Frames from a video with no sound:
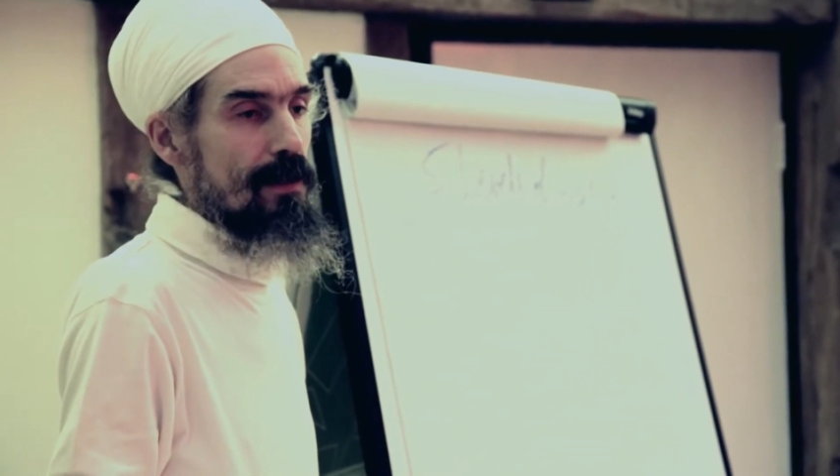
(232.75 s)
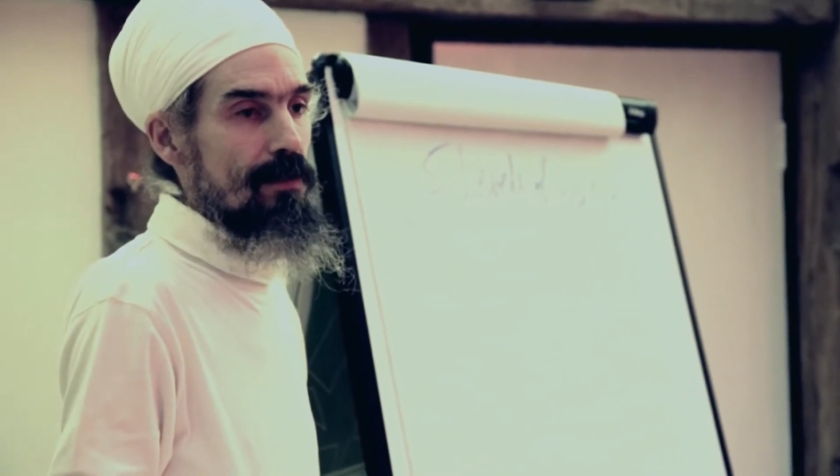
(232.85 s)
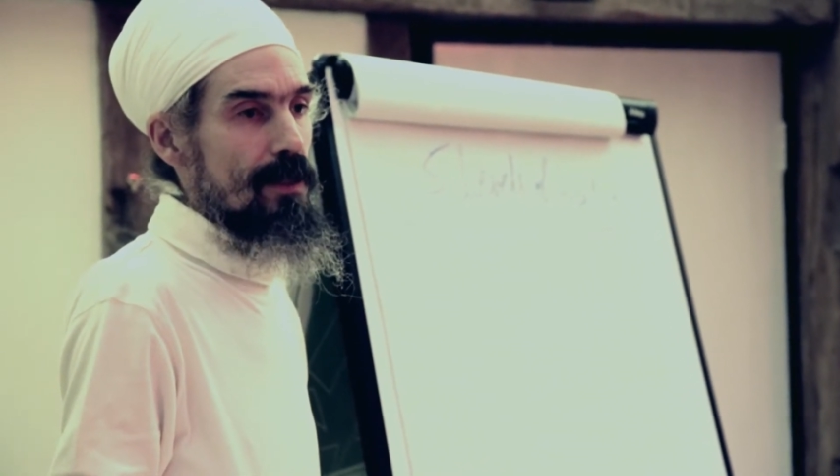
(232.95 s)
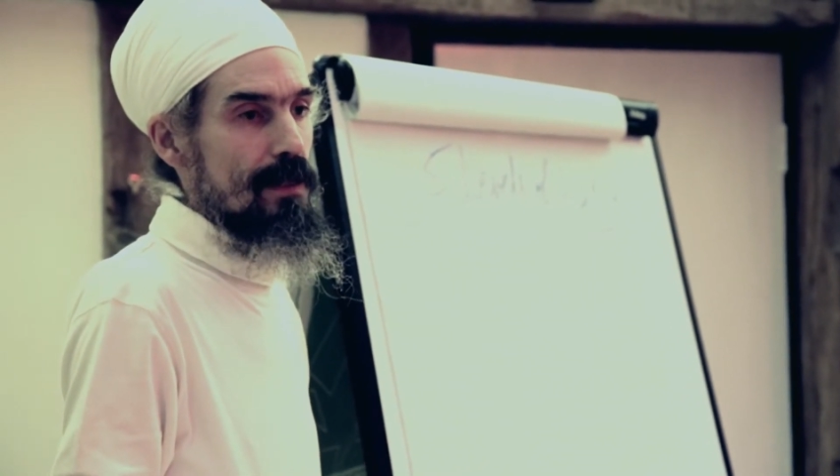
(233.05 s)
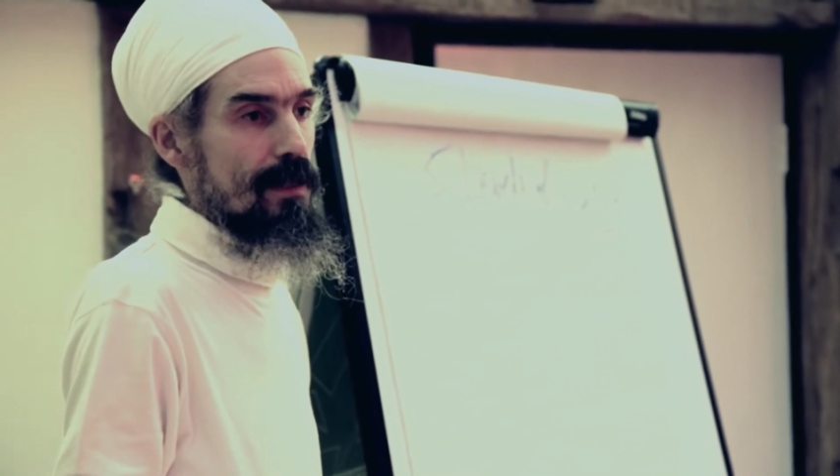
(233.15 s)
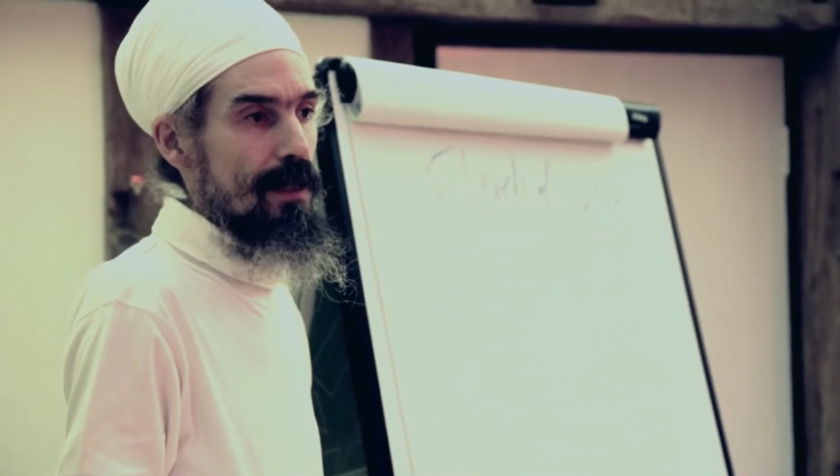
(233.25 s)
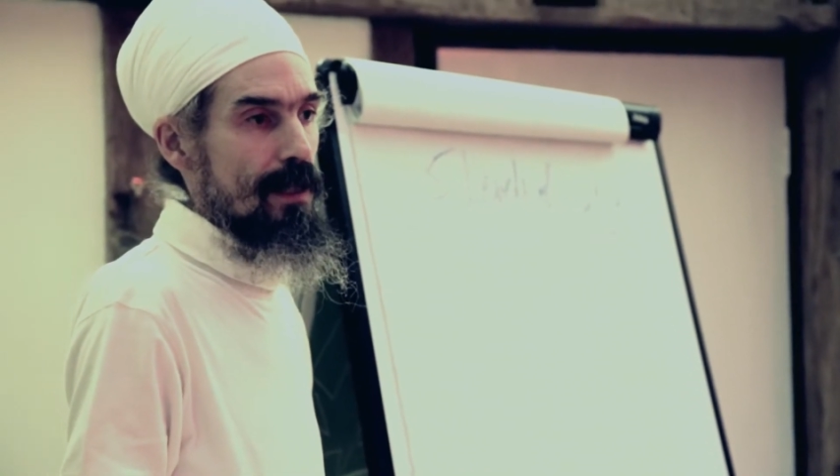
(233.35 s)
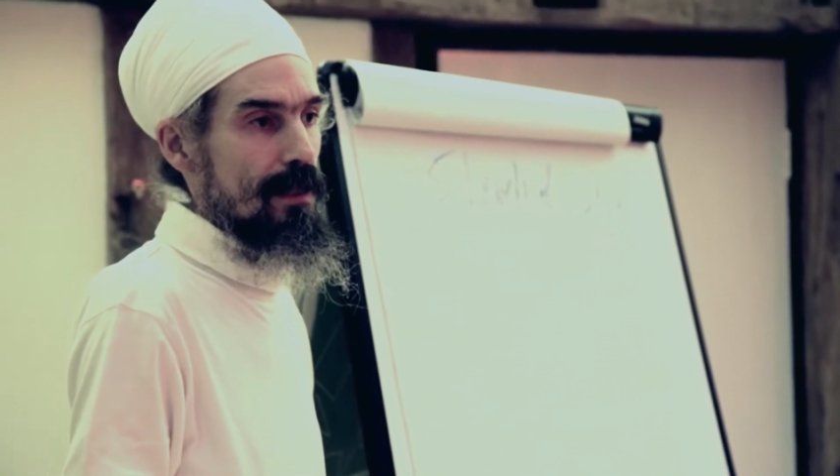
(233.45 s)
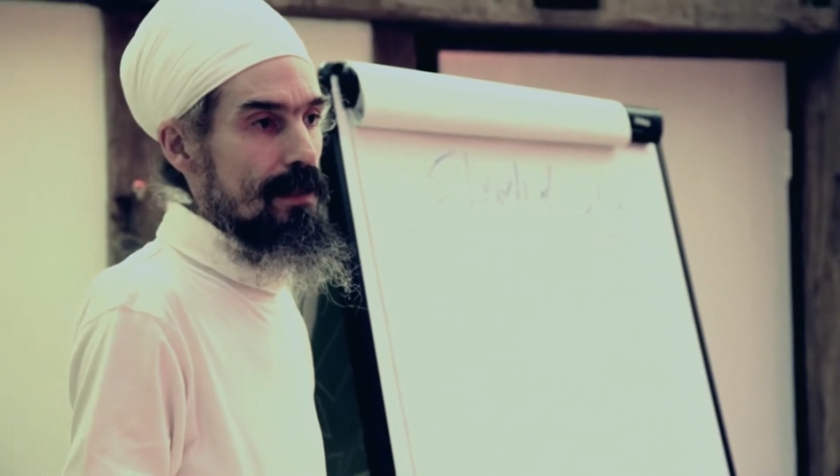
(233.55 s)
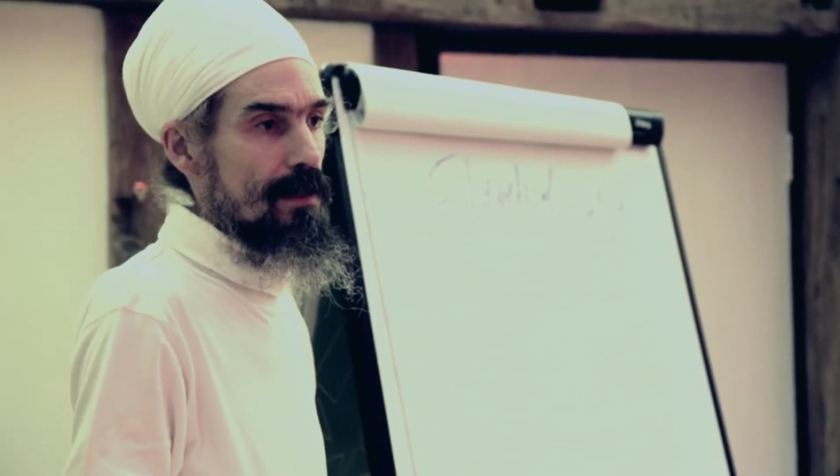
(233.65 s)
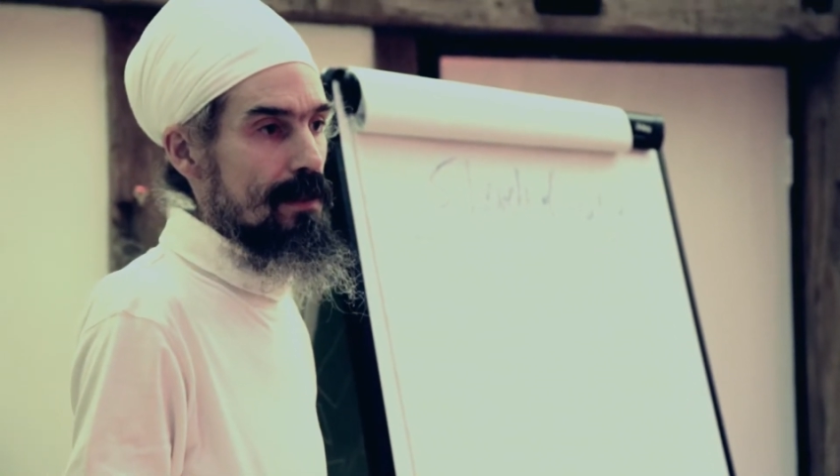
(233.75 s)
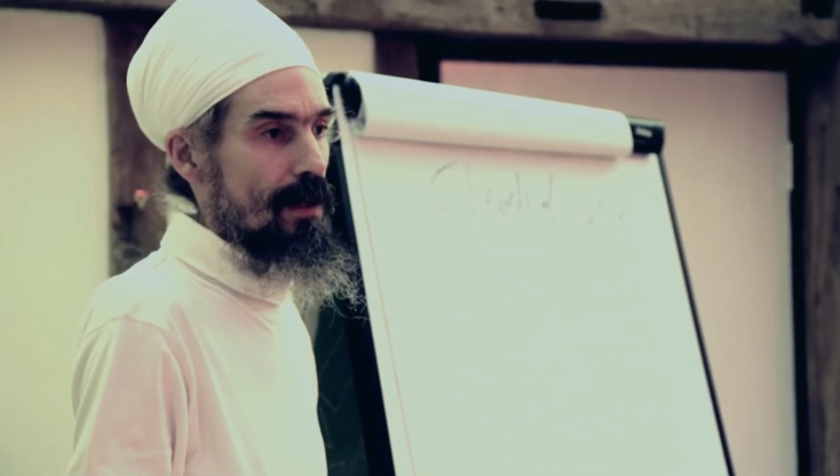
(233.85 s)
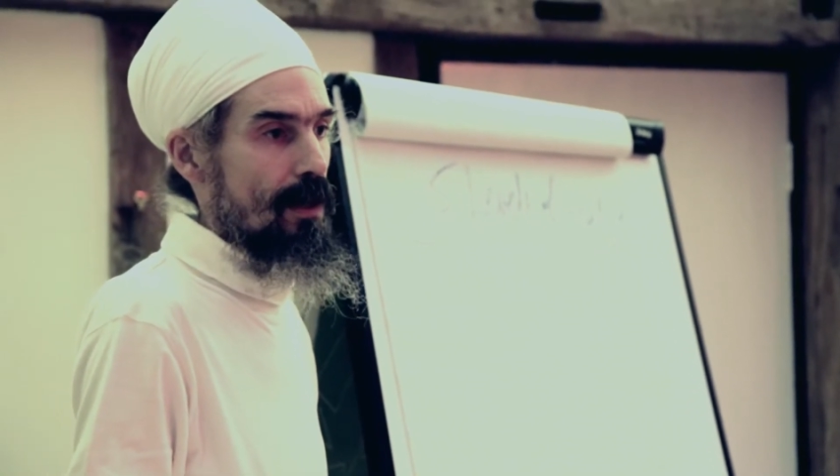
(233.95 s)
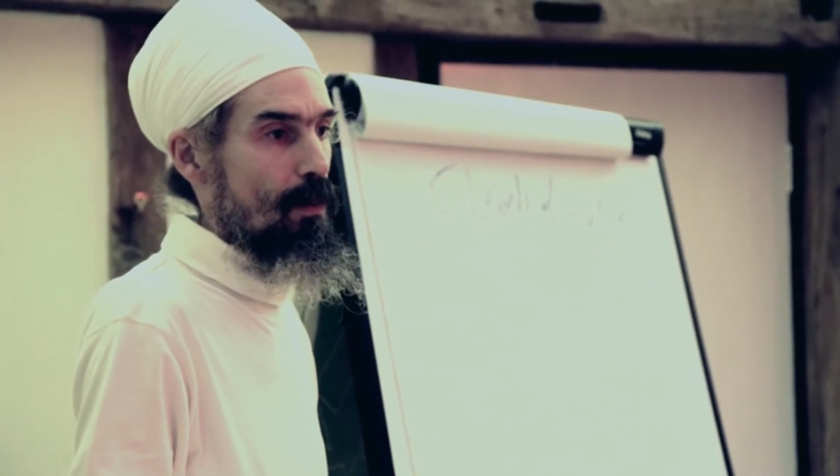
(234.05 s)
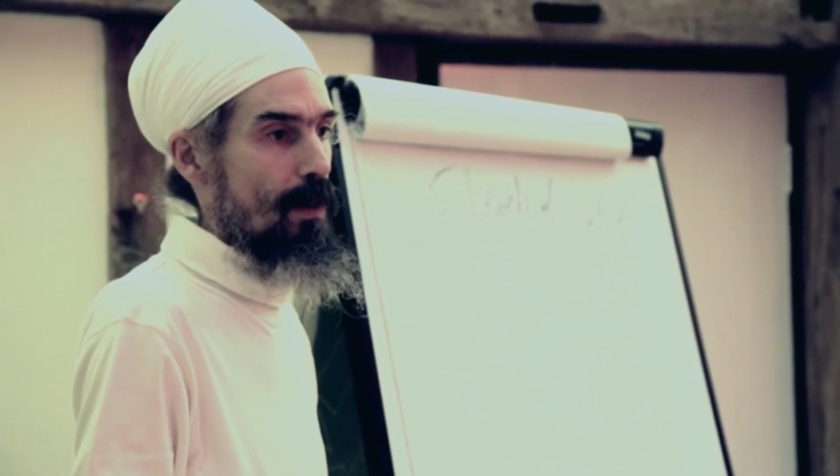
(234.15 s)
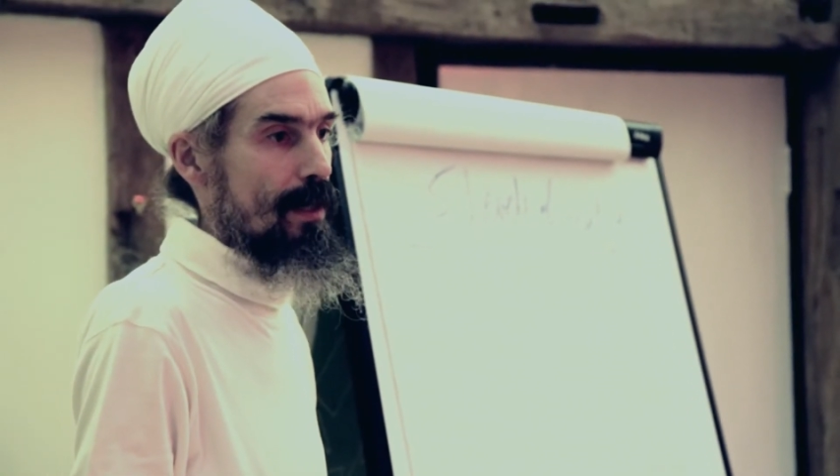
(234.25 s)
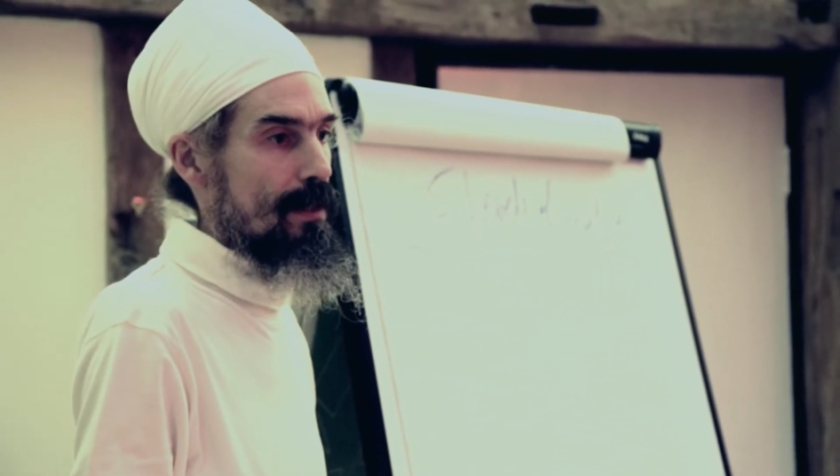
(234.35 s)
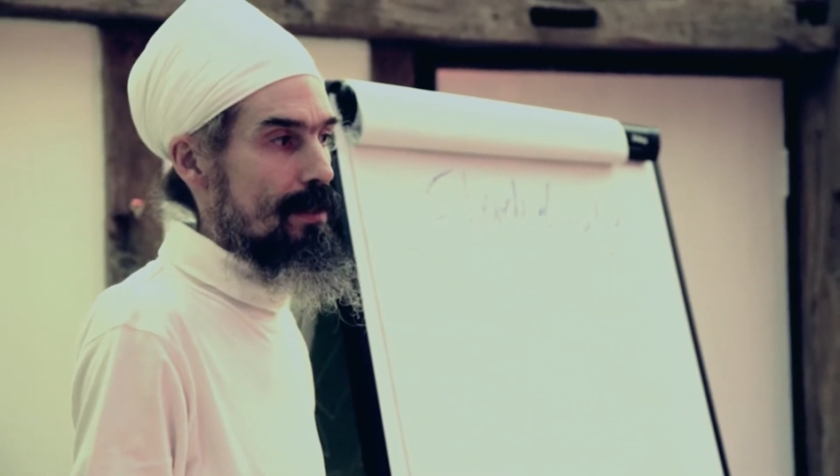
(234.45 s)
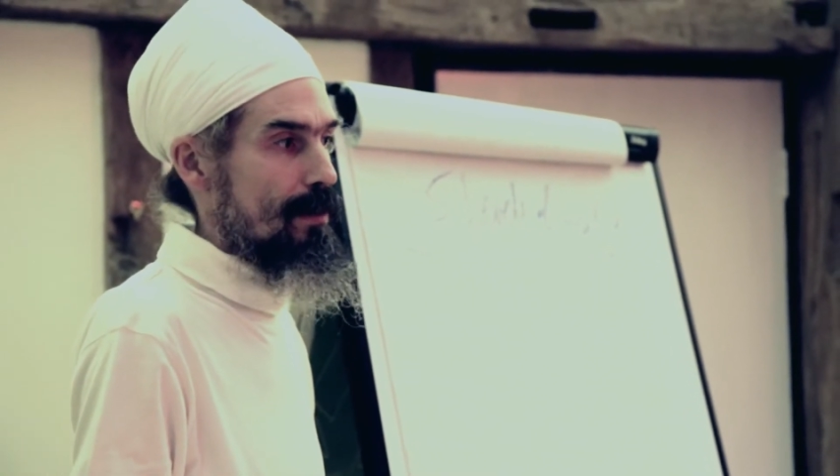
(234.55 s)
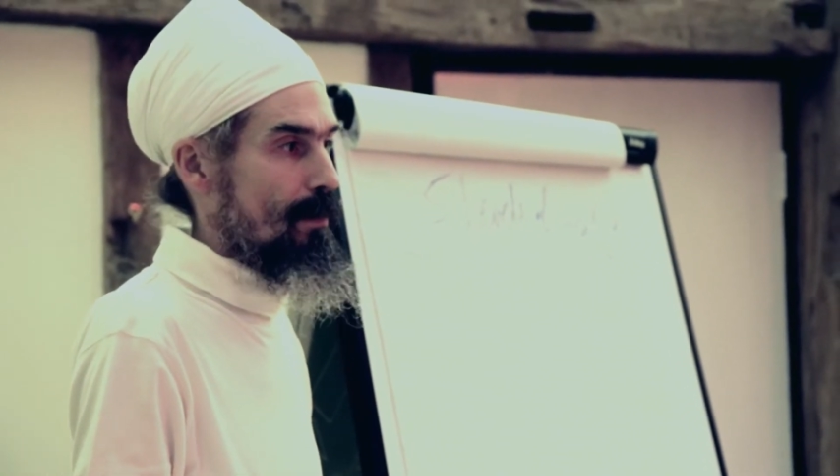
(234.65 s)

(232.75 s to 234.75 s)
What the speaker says: of these things are ways